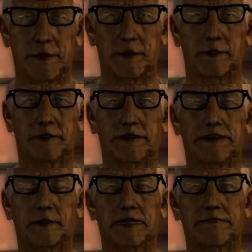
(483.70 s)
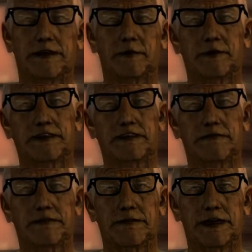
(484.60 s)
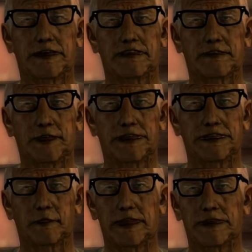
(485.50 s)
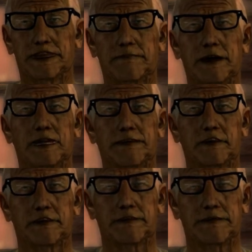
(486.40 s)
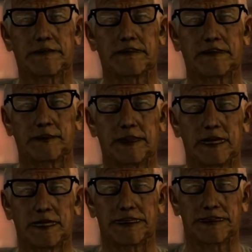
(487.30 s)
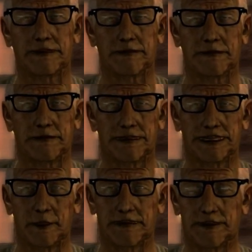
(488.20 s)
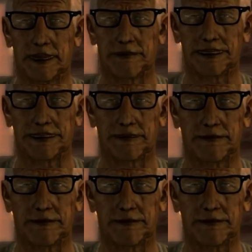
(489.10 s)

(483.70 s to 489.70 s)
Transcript: Oh, you'll need my word from the passphrase to get into the bunker. Friends. Don't forget it.